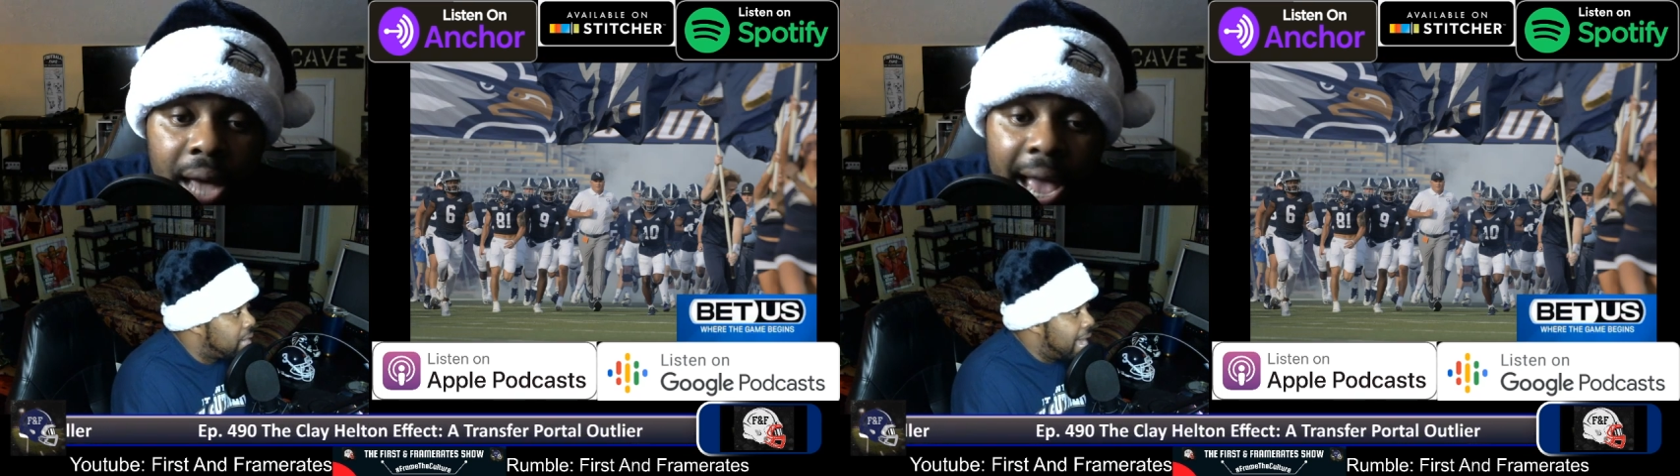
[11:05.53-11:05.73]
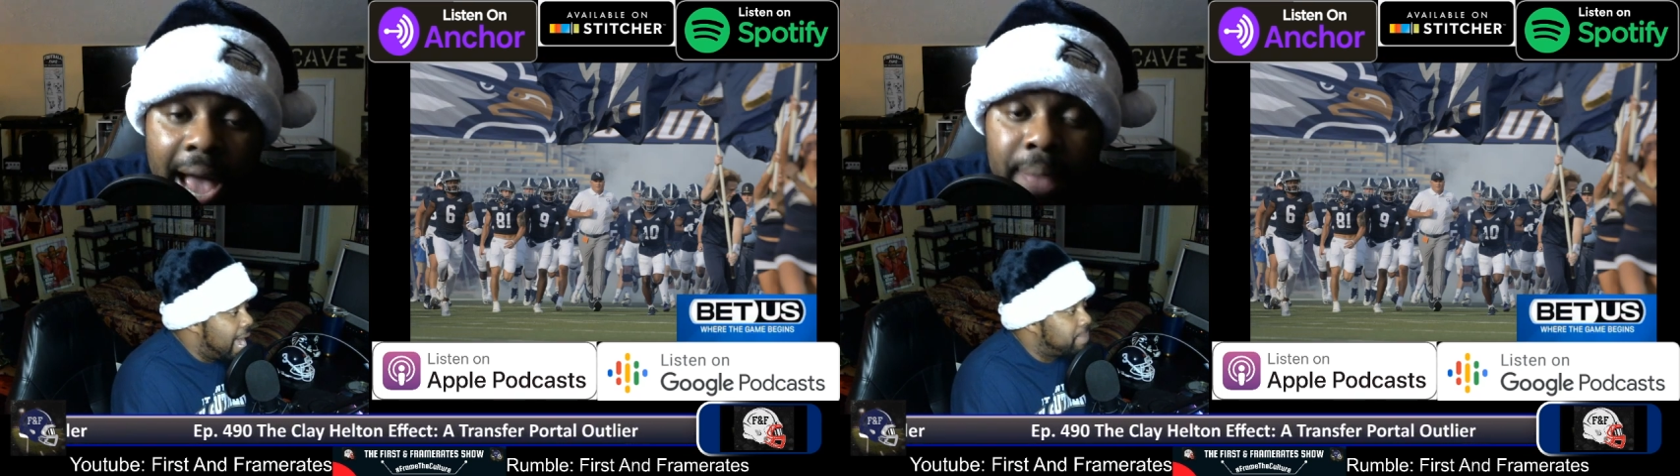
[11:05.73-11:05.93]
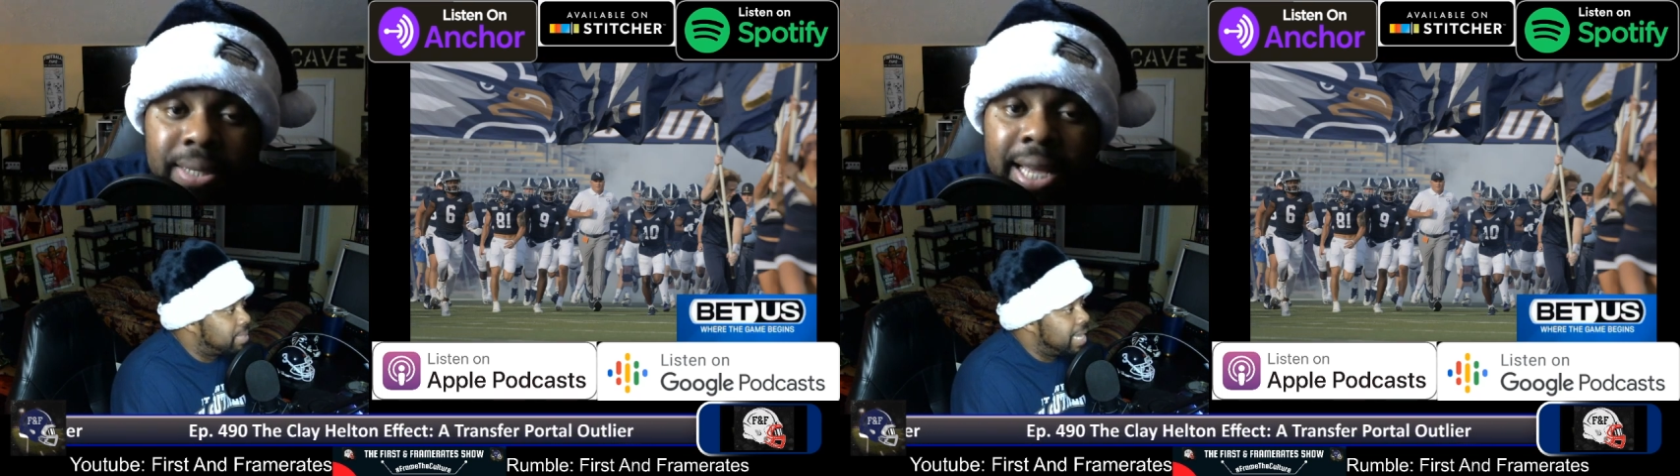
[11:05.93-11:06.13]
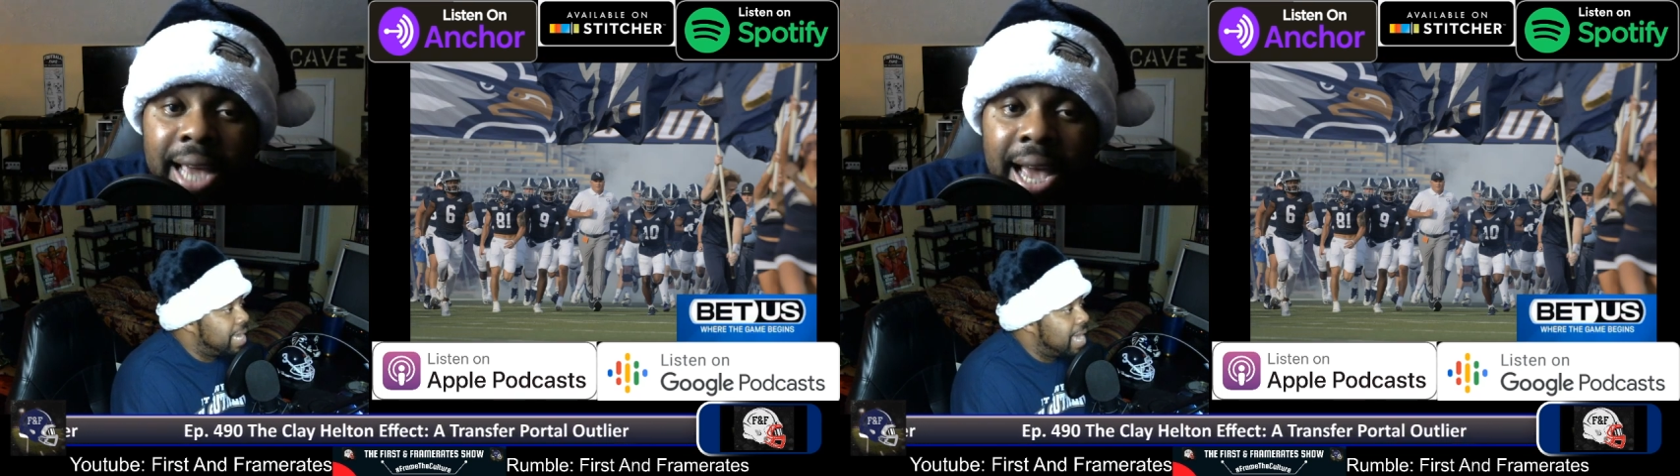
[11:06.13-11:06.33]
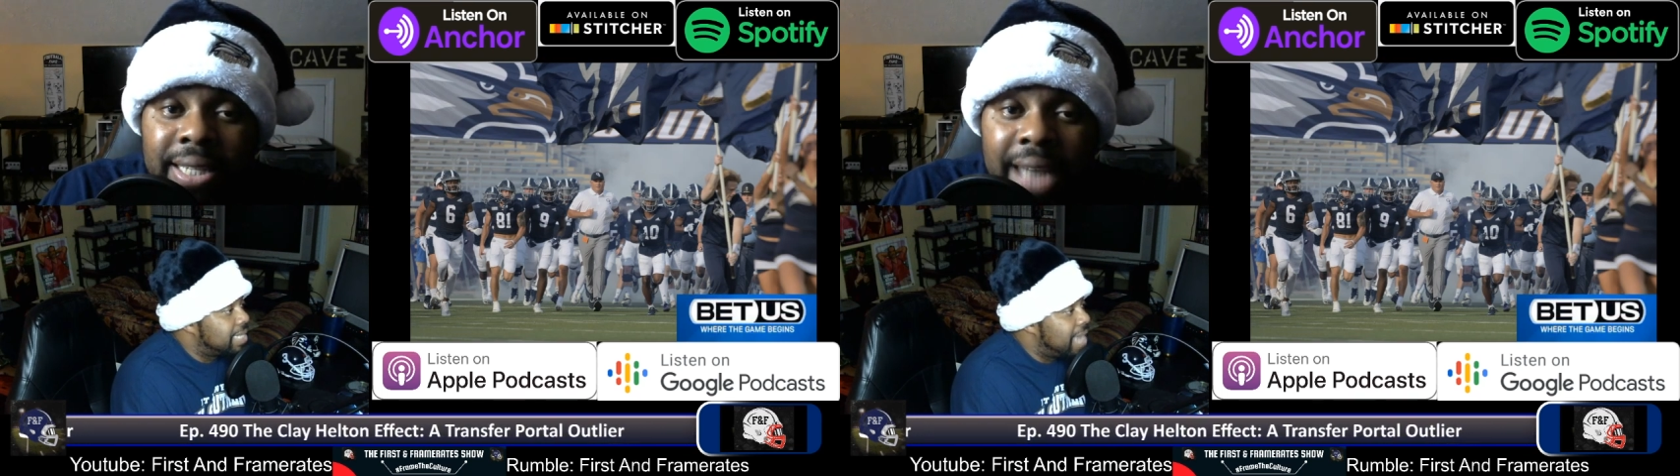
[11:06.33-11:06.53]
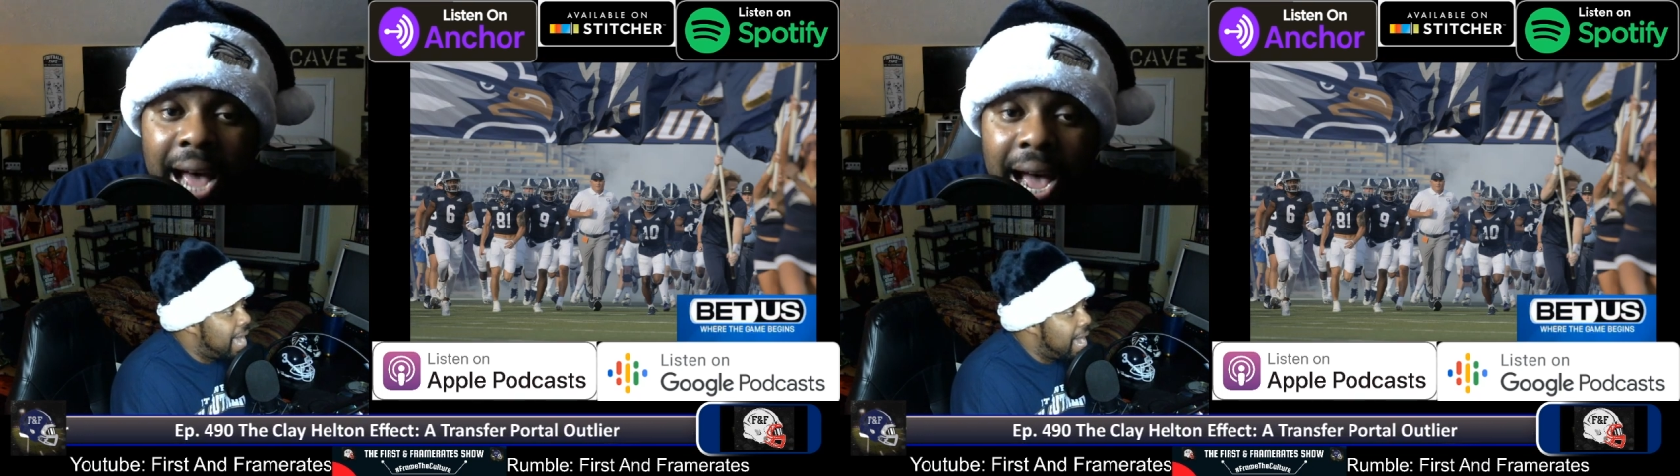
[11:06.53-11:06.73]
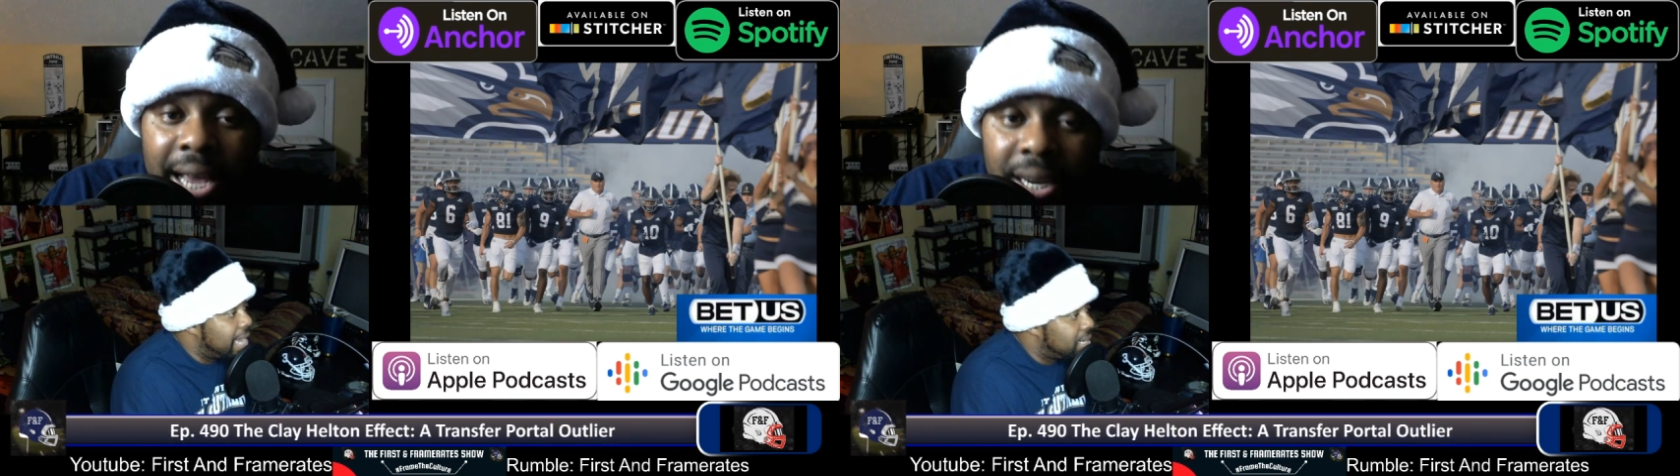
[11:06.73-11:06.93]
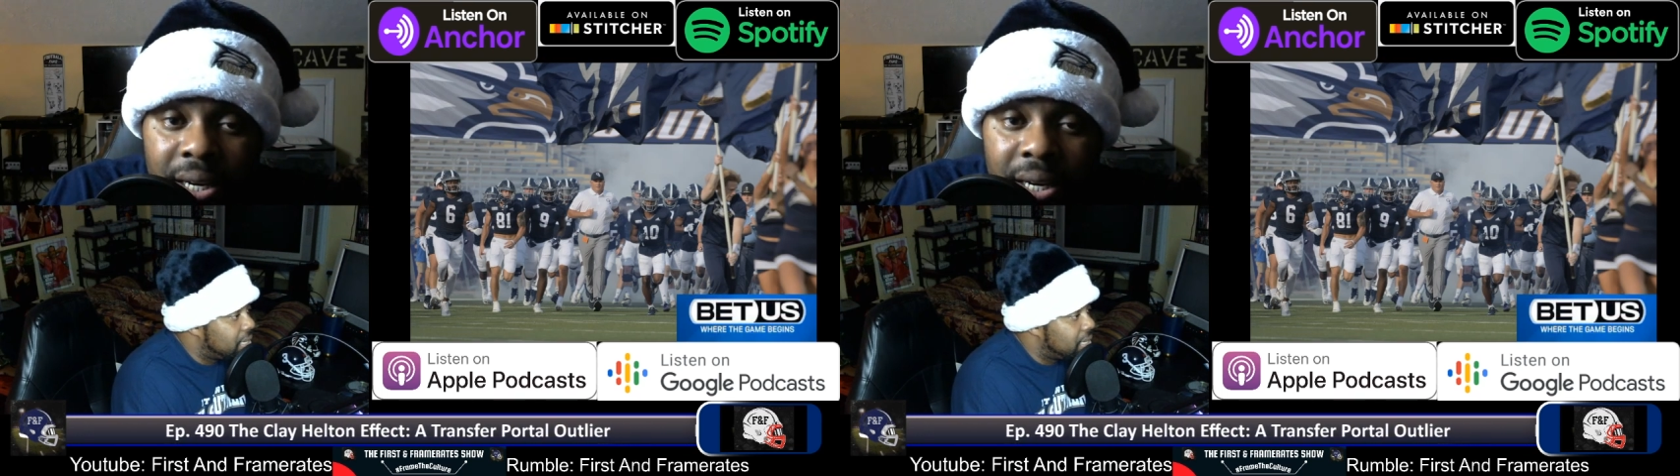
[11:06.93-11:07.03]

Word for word: App State has nine.